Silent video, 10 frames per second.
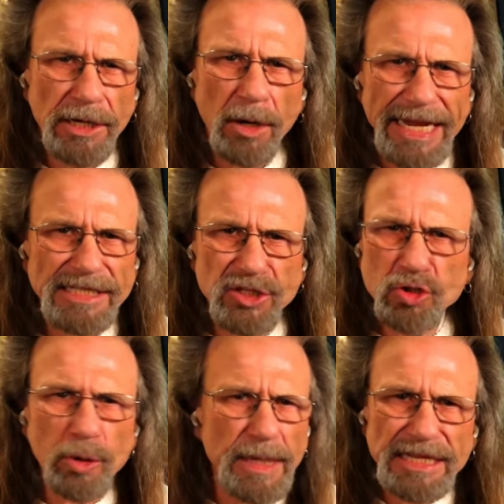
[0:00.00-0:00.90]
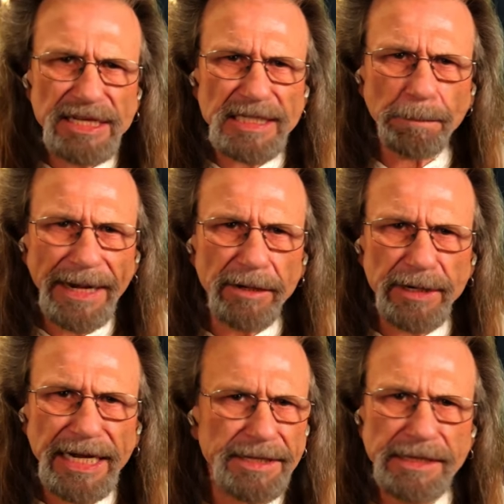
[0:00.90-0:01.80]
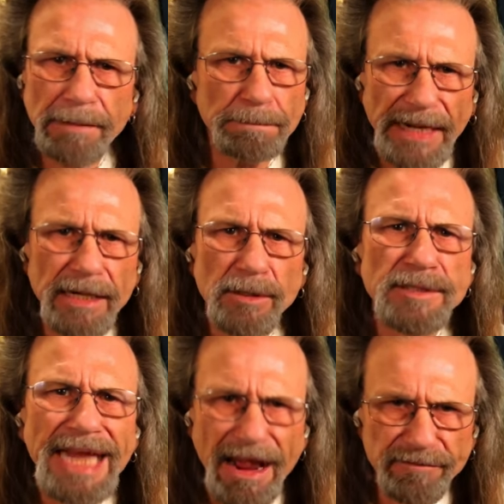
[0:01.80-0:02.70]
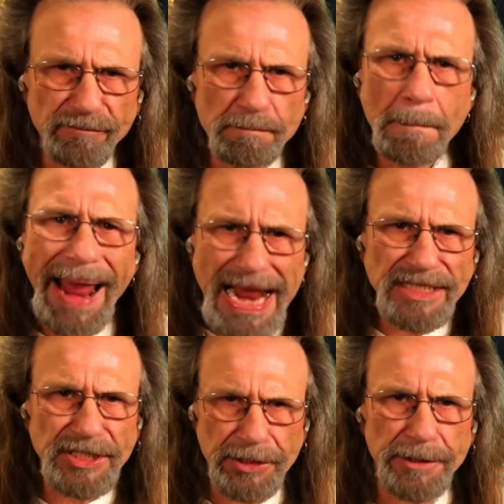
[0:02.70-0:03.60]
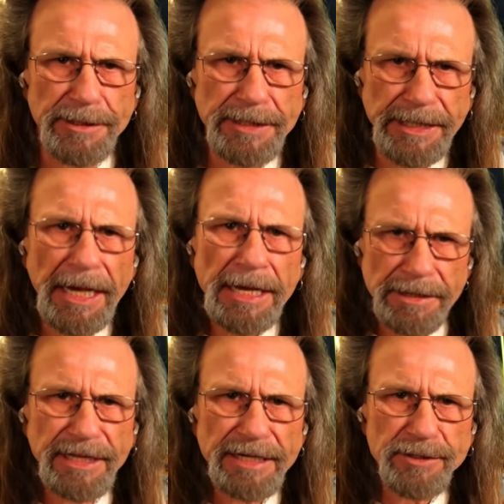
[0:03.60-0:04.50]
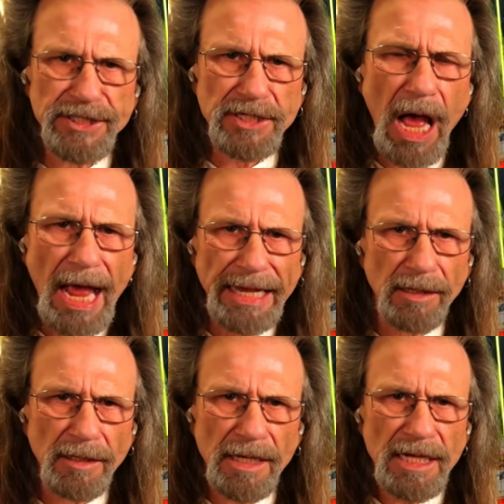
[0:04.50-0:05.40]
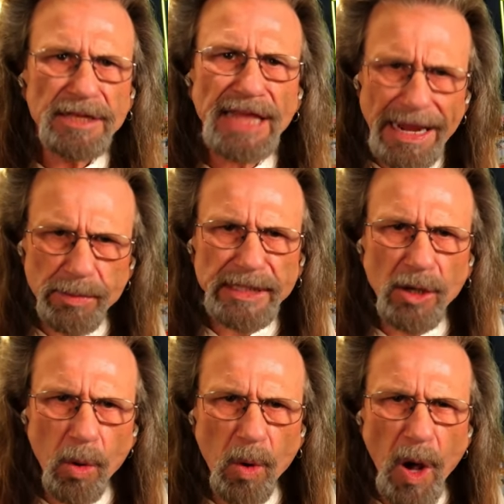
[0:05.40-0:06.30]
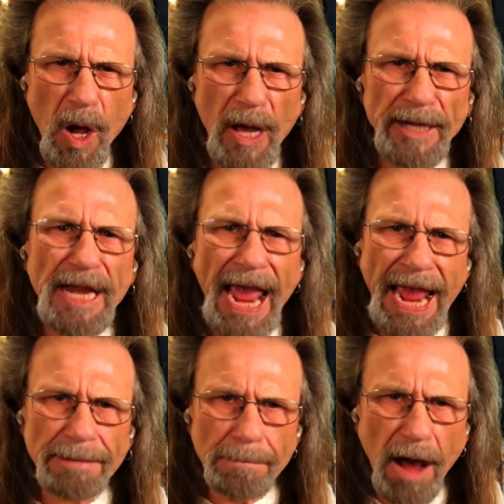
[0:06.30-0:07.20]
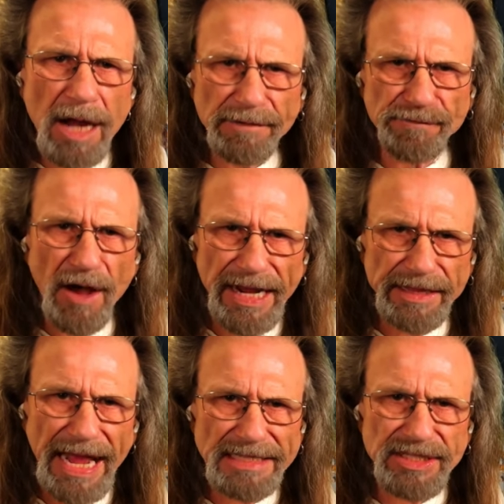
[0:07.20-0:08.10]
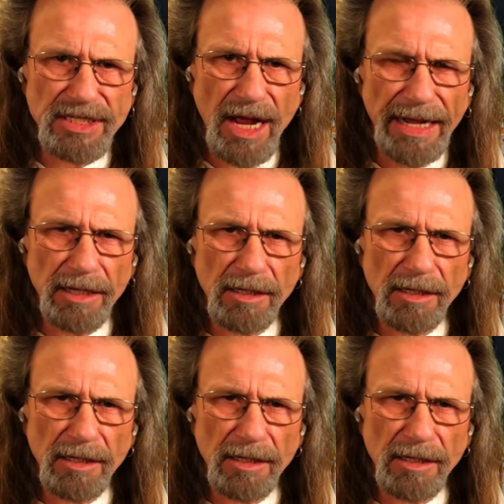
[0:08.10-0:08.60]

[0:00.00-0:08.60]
know, it's during this period the Beatles have mastered their style they would go on and modify that style,